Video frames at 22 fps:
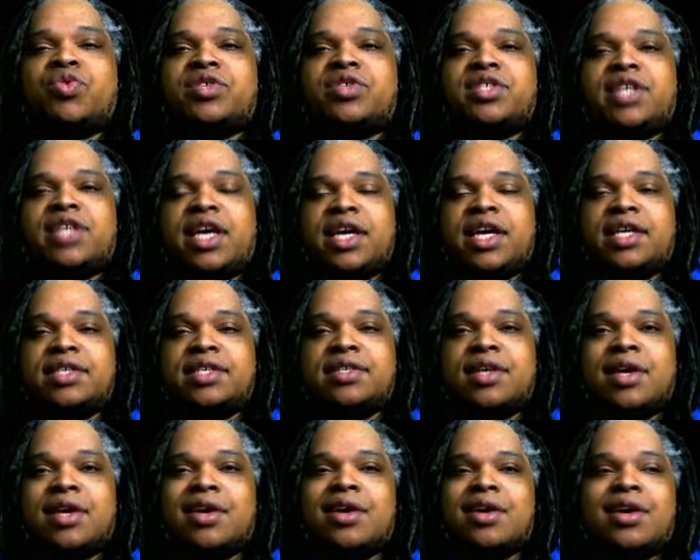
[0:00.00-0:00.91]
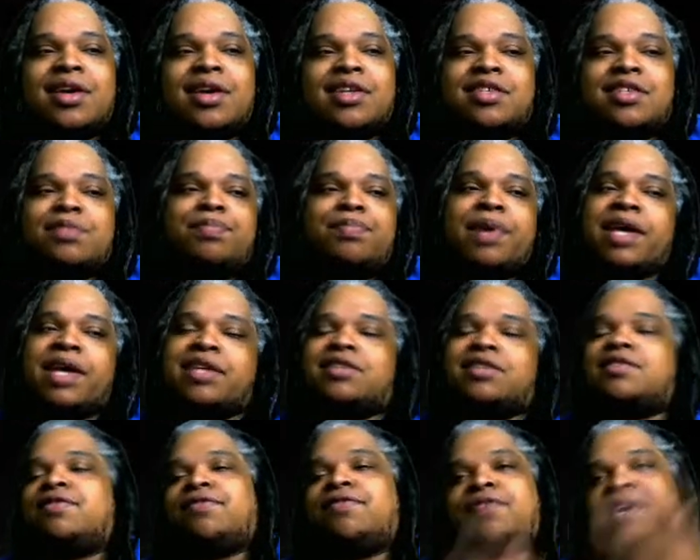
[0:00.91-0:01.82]
taste.
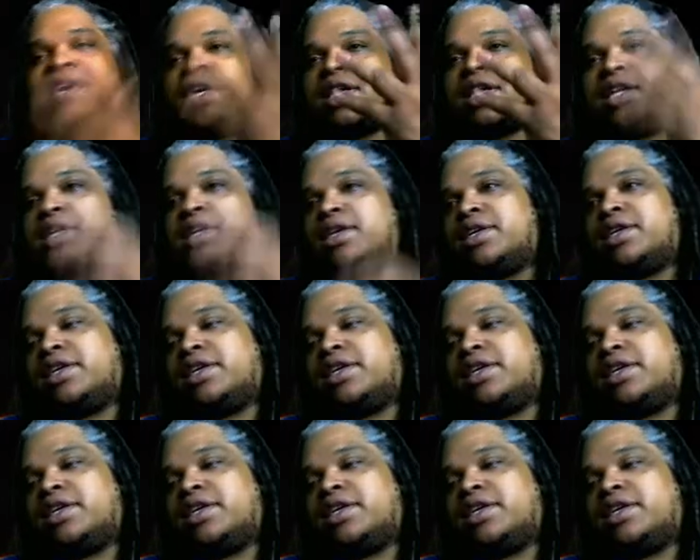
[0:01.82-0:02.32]
Especially fucking